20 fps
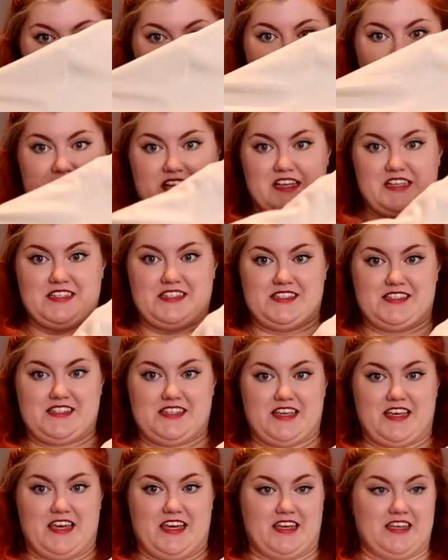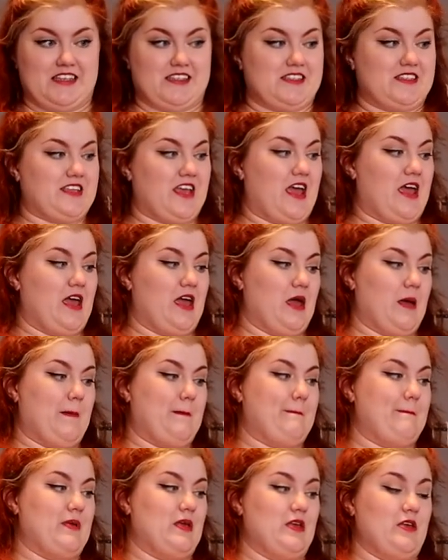This is a
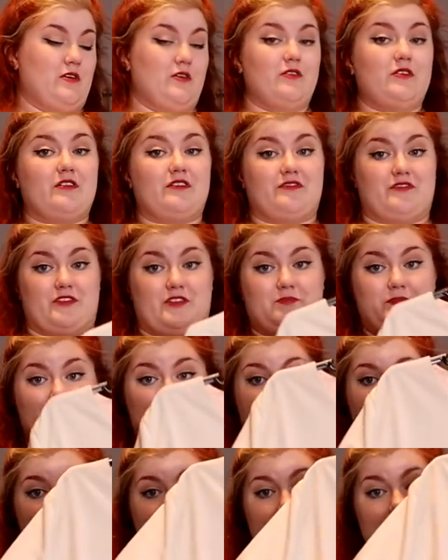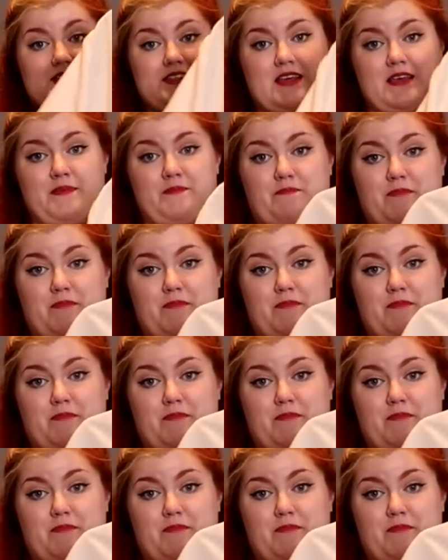beautiful piece